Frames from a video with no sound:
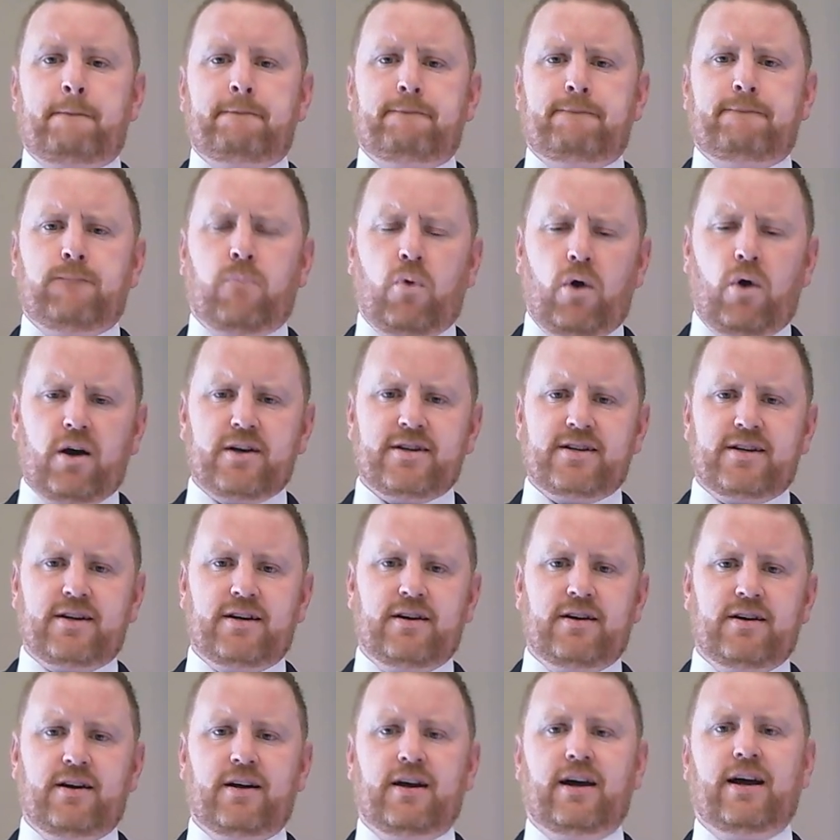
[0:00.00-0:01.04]
What
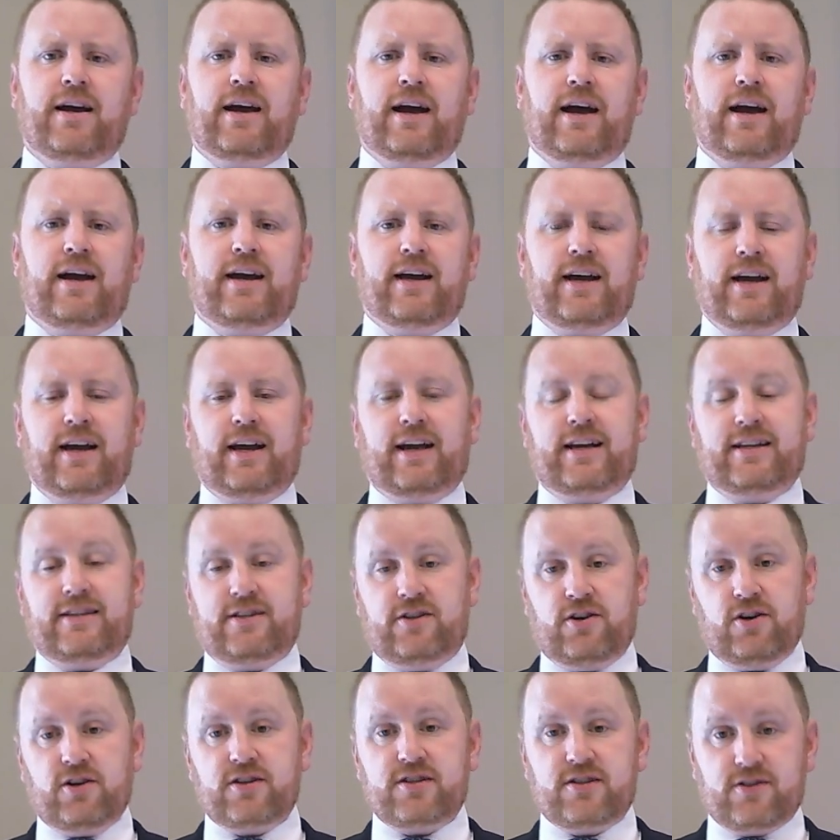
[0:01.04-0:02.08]
is
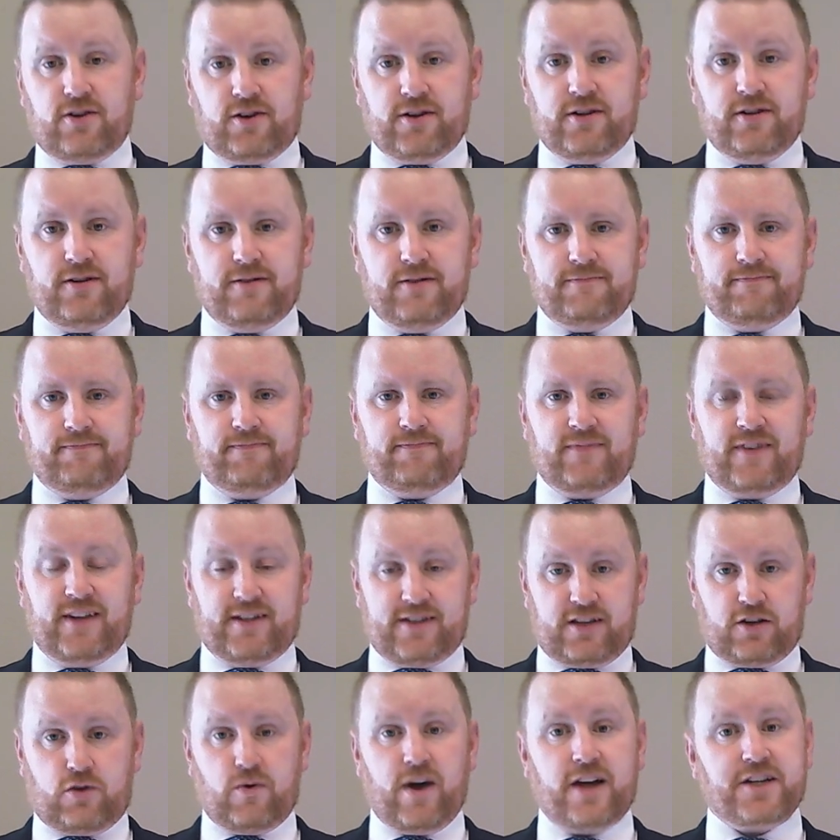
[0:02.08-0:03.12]
your son? This is
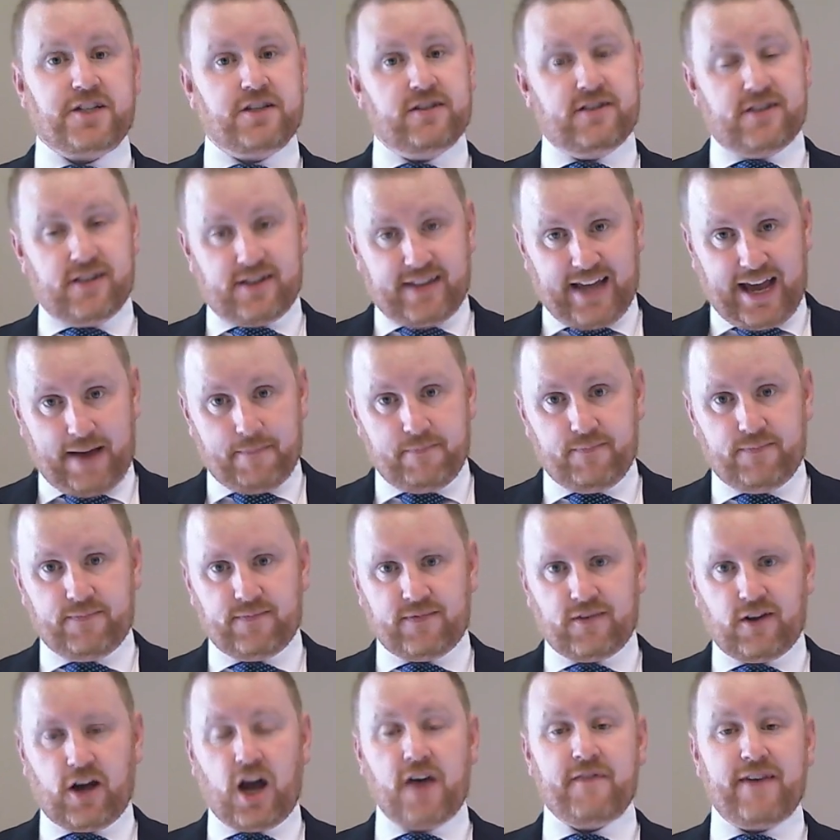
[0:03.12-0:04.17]
the question to them.
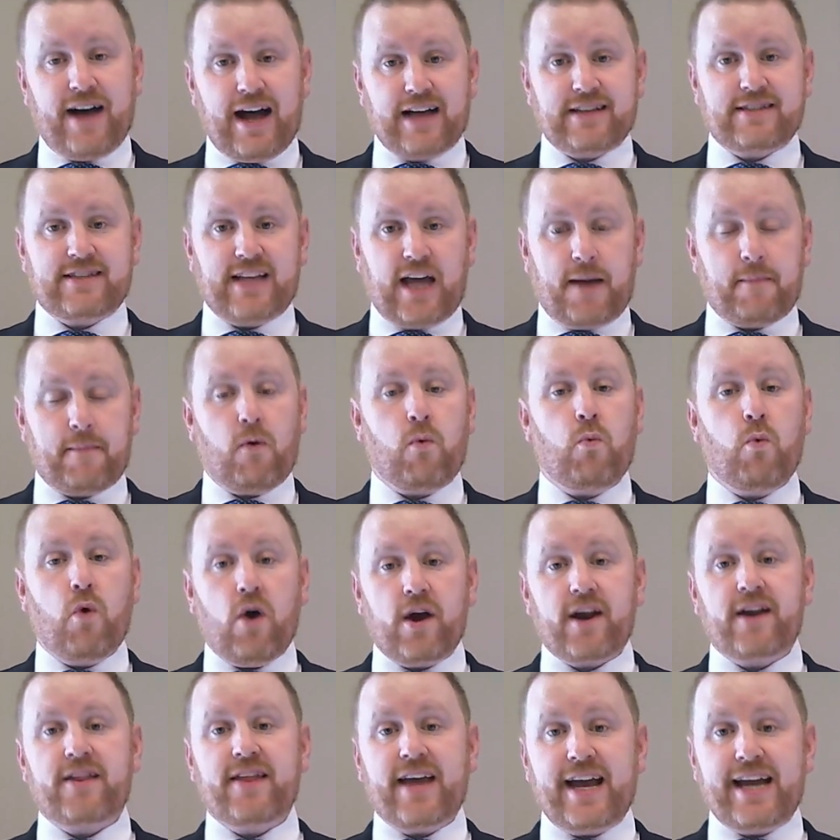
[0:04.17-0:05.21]
I've asked them, what
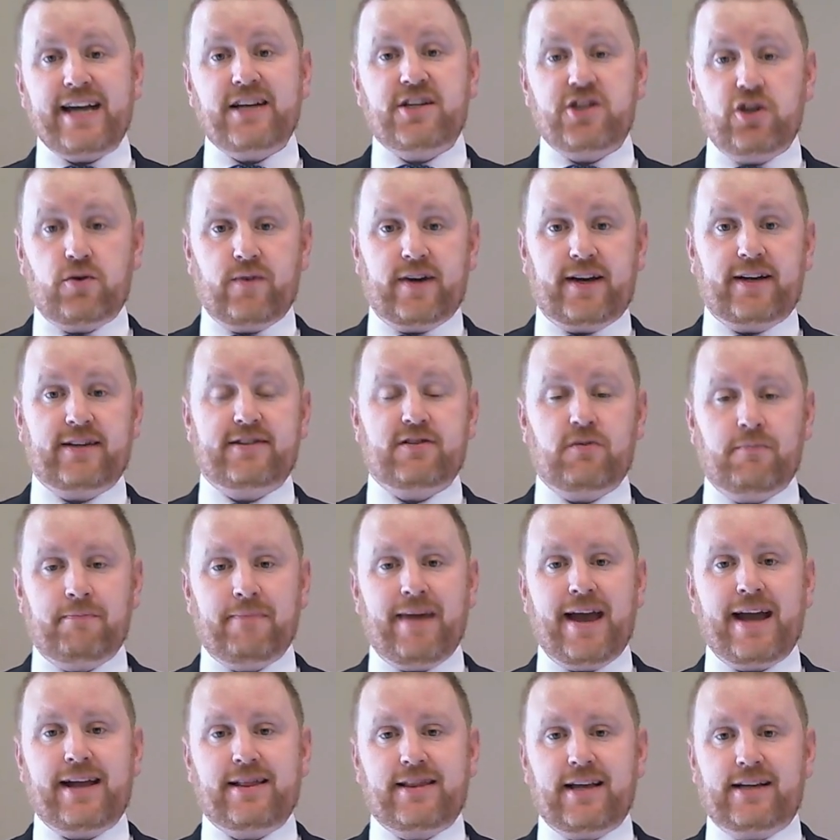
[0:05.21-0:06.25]
are they doing to
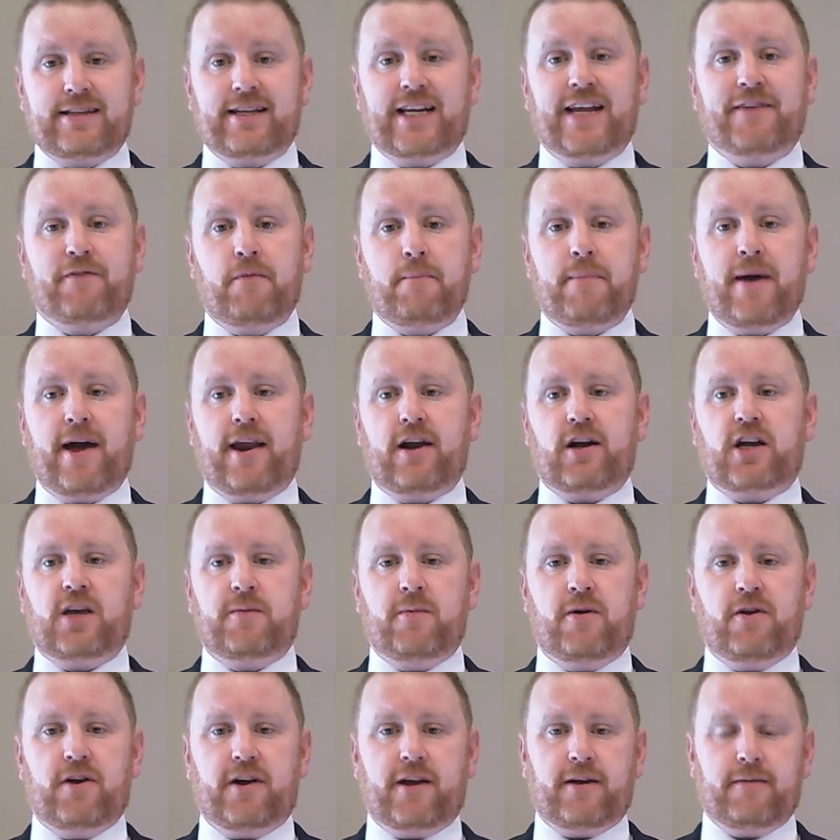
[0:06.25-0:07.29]
make this an even better
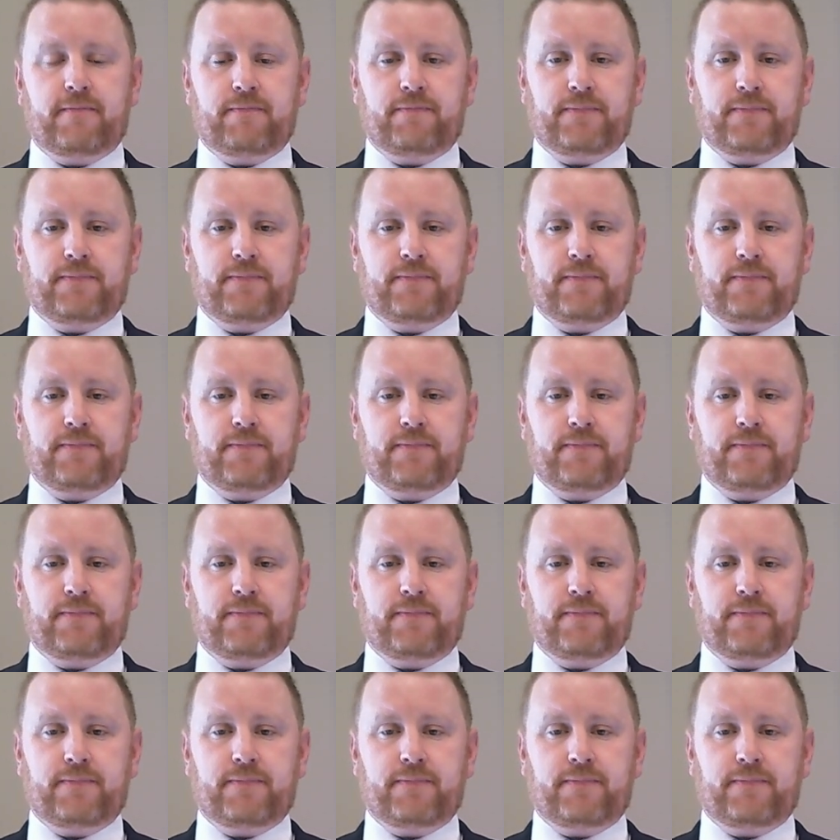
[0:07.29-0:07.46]
community?